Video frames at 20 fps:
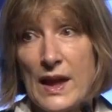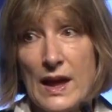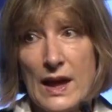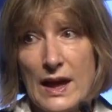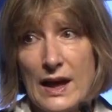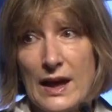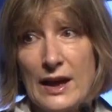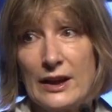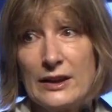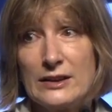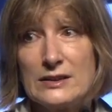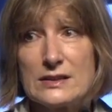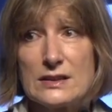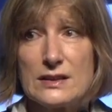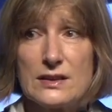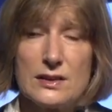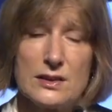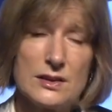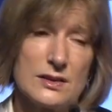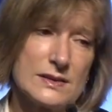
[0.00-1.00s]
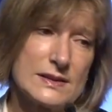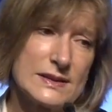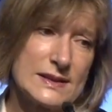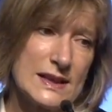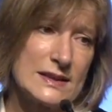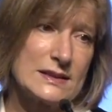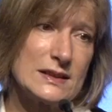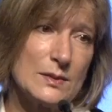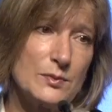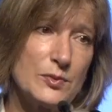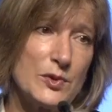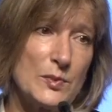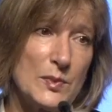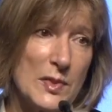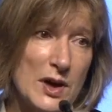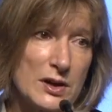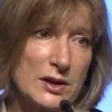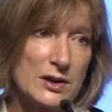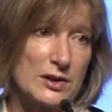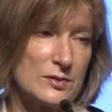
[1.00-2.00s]
and set up a
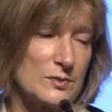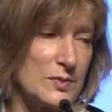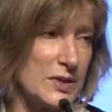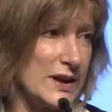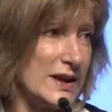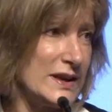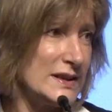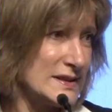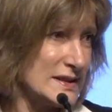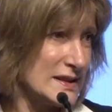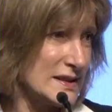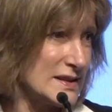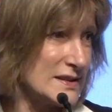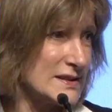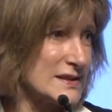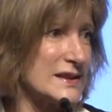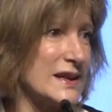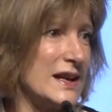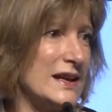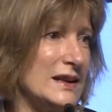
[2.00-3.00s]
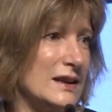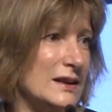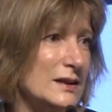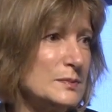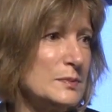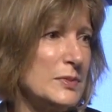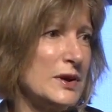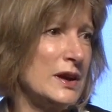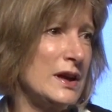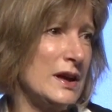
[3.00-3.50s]
marketplace in Scale-Up,